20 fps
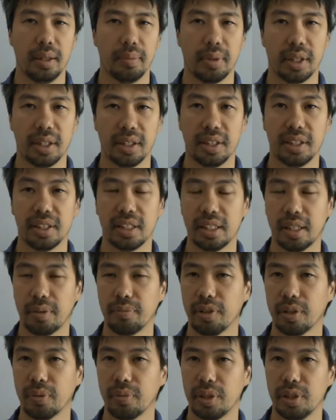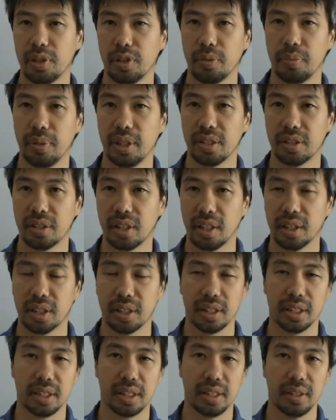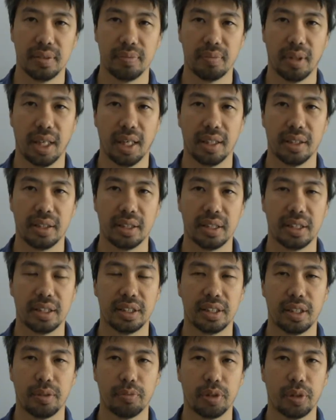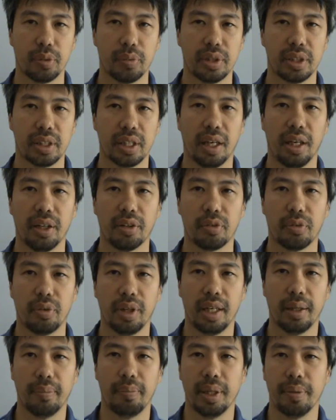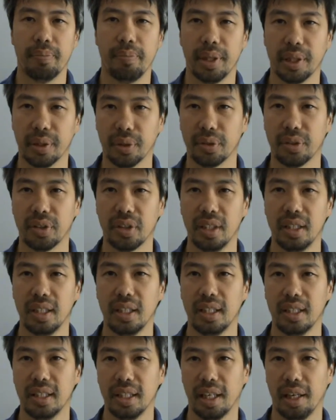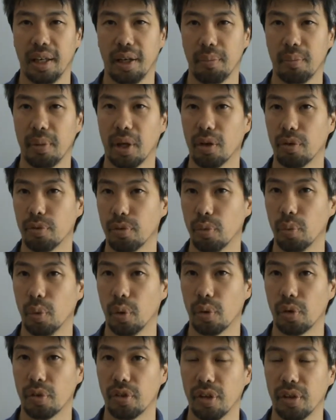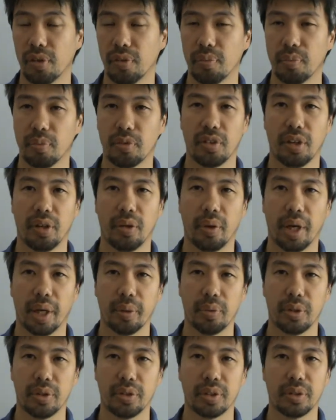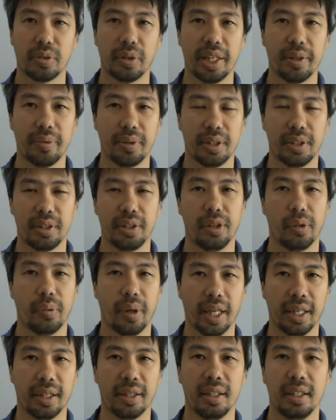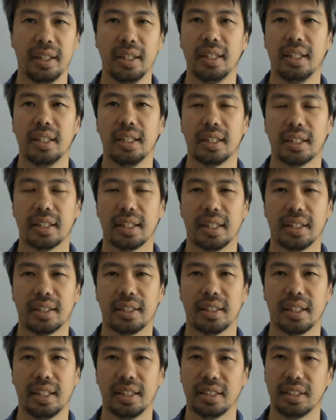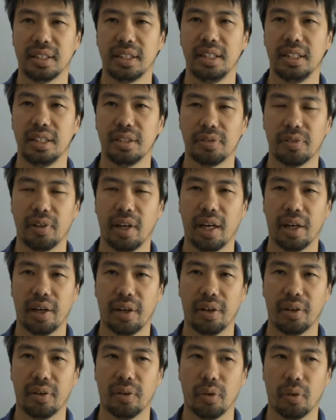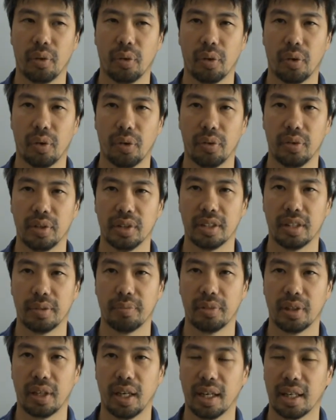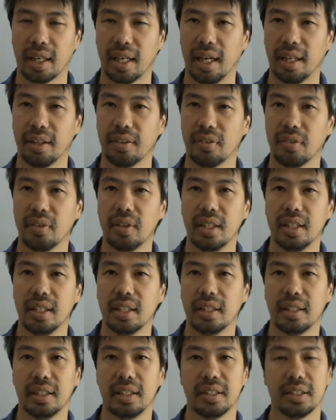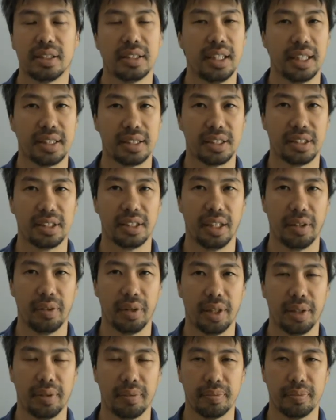But it is something which should be started, and it is something which can't really be built in the middle of a war zone. So I would agree with the UN that a ceasefire or something like that is necessary.